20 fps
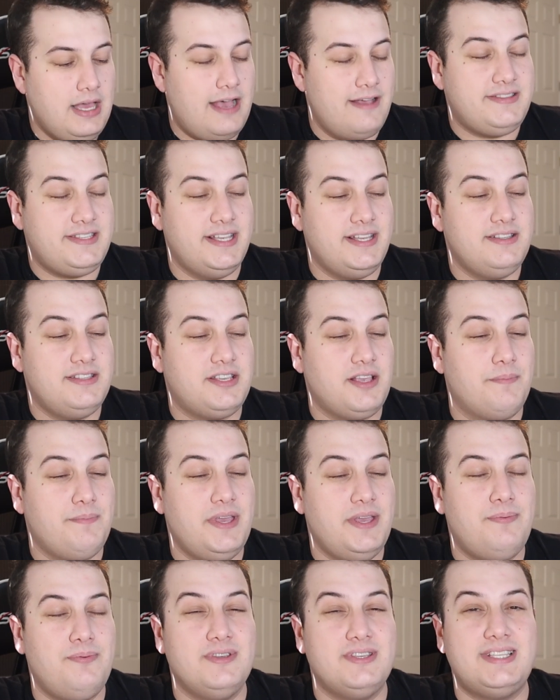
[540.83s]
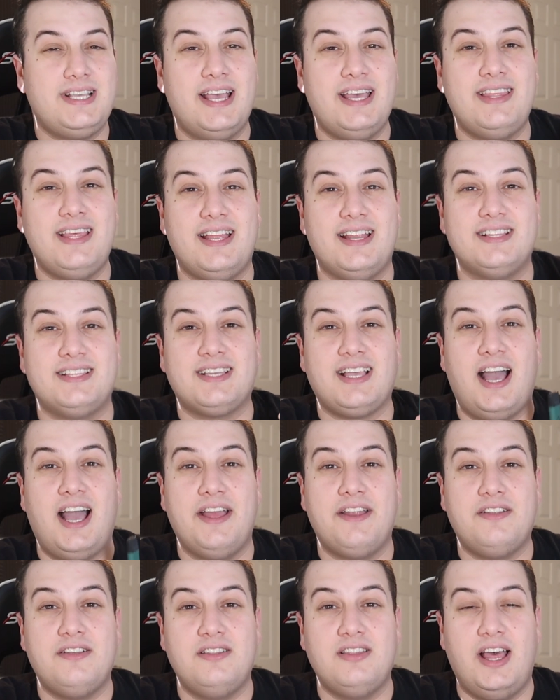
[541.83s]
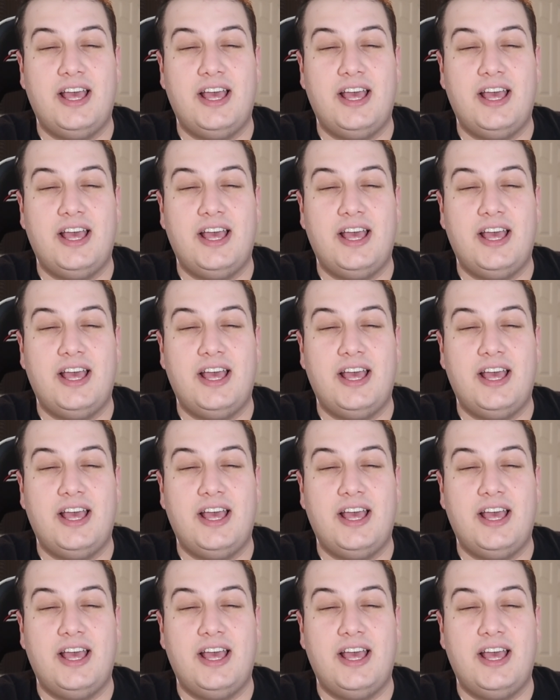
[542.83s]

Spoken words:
I've seen some people say it's kind of